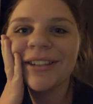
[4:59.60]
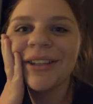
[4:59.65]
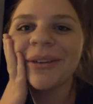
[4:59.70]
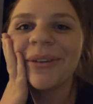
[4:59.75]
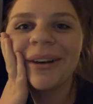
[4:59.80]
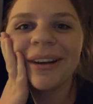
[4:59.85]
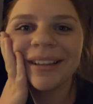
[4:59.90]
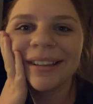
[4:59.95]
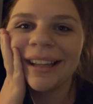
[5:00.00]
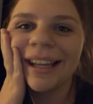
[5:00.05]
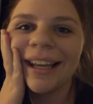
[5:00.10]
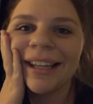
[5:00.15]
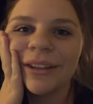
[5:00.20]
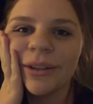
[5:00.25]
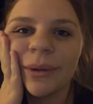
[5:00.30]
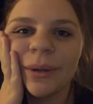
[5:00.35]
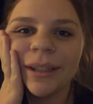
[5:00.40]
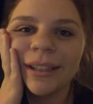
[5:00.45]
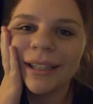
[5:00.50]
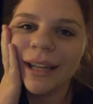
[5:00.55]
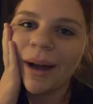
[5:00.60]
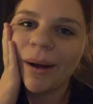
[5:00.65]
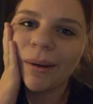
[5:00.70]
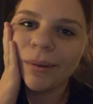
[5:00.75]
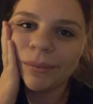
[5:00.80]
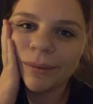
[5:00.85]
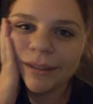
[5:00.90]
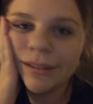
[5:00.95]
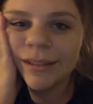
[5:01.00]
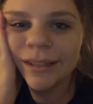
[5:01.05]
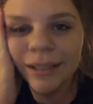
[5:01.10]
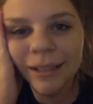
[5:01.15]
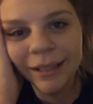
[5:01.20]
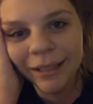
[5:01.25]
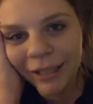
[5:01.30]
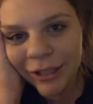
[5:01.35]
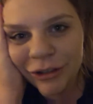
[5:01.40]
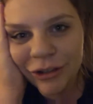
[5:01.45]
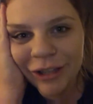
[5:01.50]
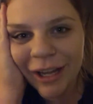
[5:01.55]
to our landlord. Now our rent's gonna
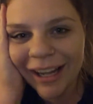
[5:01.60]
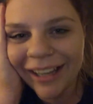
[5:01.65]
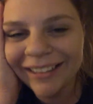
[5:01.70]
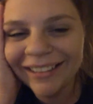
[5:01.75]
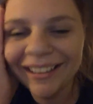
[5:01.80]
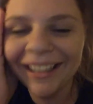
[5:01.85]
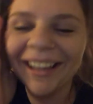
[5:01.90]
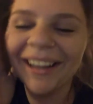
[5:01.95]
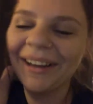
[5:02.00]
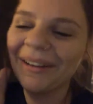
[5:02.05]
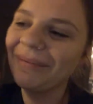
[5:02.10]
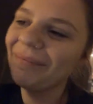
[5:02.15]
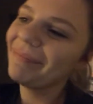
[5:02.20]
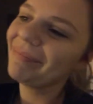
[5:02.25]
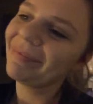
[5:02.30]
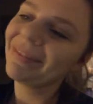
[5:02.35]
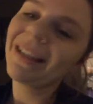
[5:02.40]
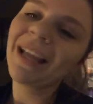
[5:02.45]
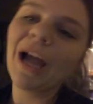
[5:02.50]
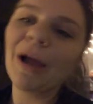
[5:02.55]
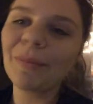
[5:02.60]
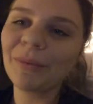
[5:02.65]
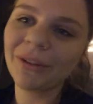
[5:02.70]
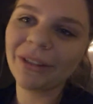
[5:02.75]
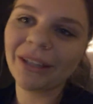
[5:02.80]
get jacked up. i was